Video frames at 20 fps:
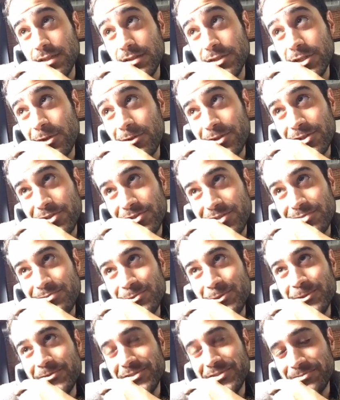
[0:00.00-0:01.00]
No, this is a
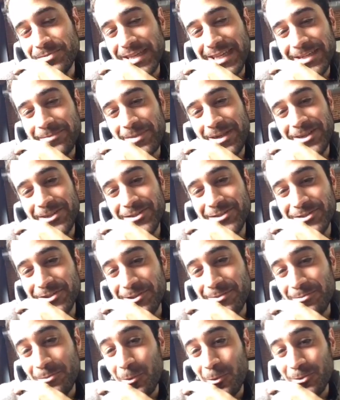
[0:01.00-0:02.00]
move to make
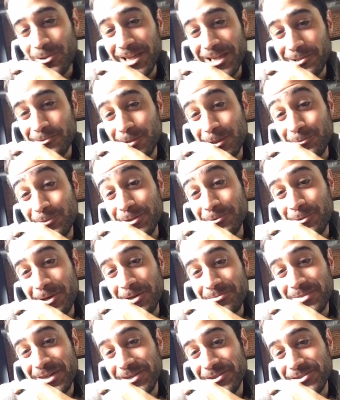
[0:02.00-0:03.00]
Periscope more like what we
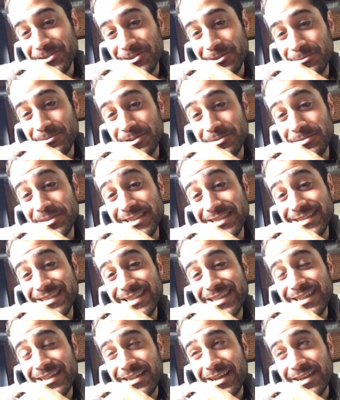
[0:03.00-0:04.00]
want Periscope to be.
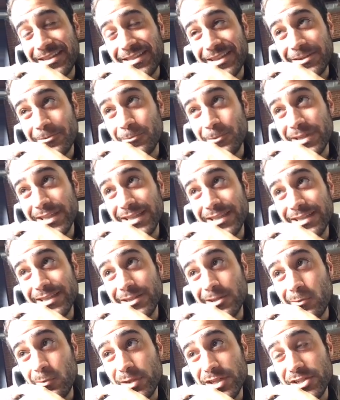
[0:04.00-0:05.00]
I think
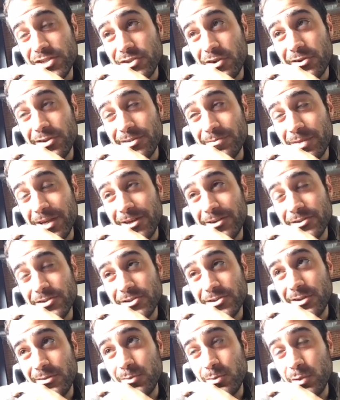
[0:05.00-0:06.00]
we started
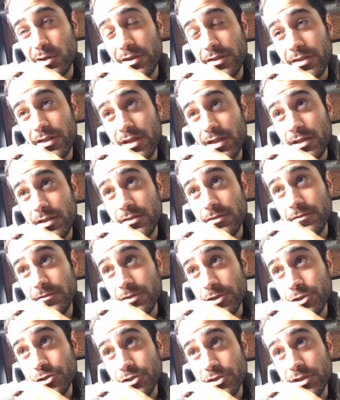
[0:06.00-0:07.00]
Periscope with the
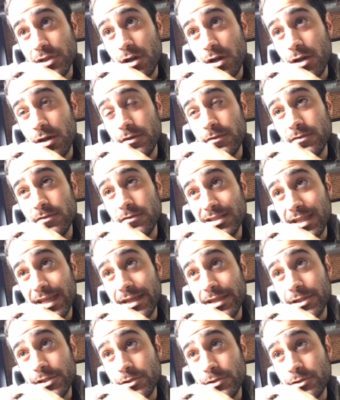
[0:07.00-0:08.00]
vision of
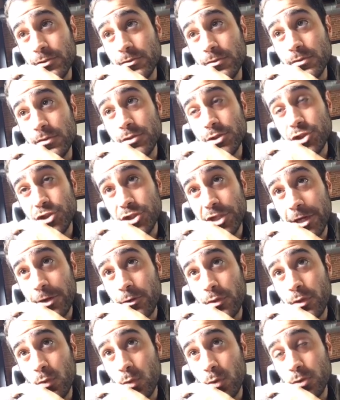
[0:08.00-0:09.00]
letting you
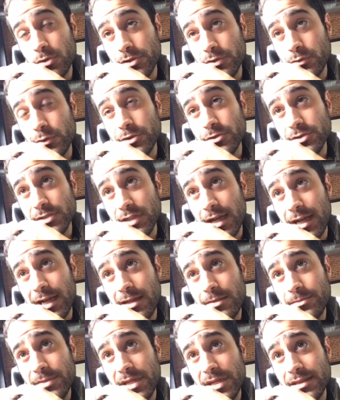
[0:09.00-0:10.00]
share the world in real
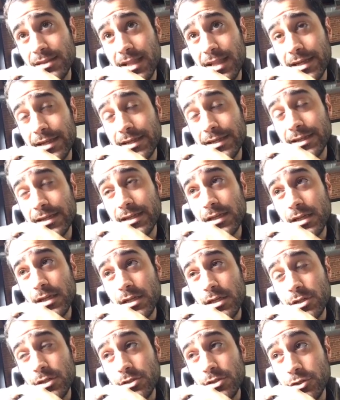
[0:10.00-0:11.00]
time and letting
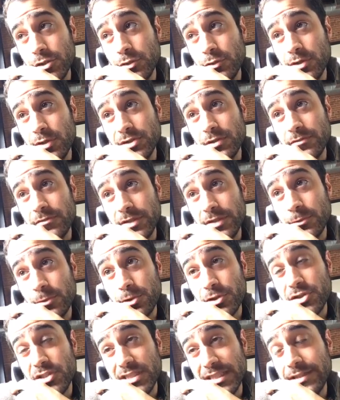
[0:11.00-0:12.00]
you as a
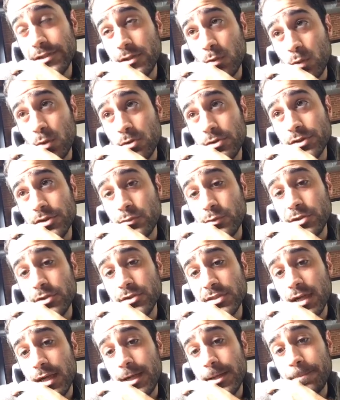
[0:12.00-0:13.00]
viewer see the world in
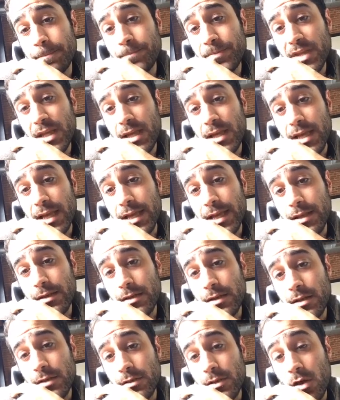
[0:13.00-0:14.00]
real time.
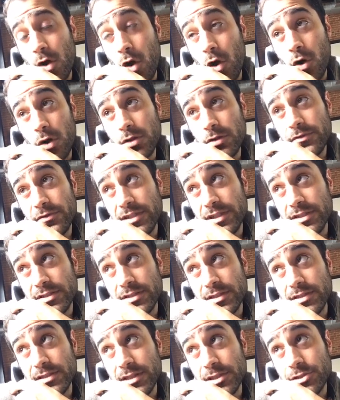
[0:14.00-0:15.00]
And all of these
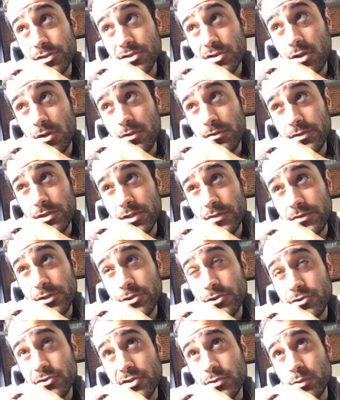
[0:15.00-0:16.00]
decisions, all of these
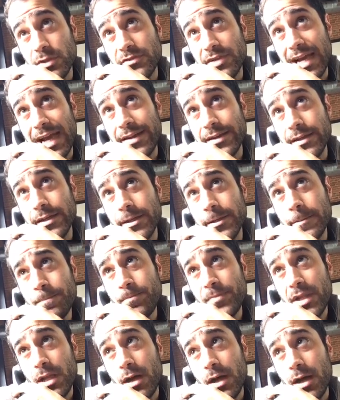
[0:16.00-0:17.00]
features that we've added
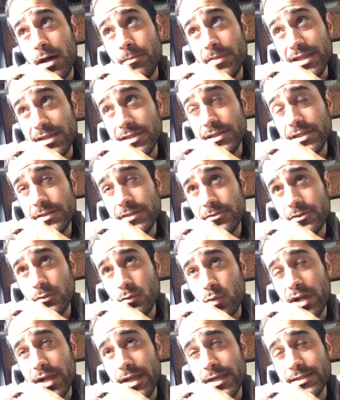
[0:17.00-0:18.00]
in
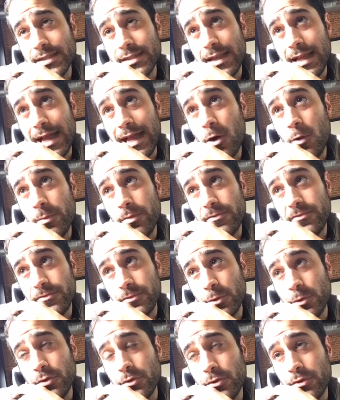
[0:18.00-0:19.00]
different ways help
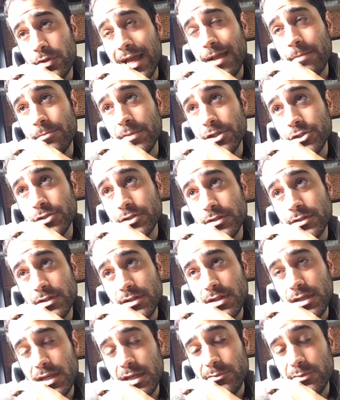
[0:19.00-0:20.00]
further that mission.
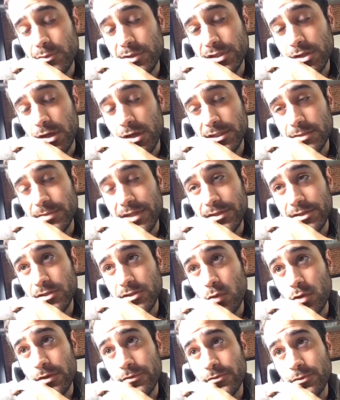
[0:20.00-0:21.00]
I mean, we talked about the
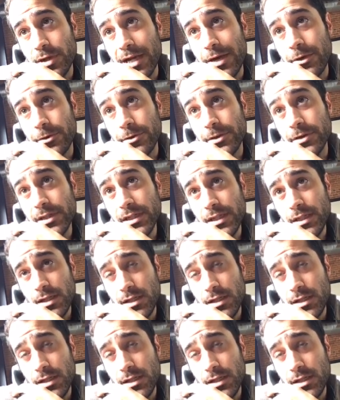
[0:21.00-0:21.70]
24-hour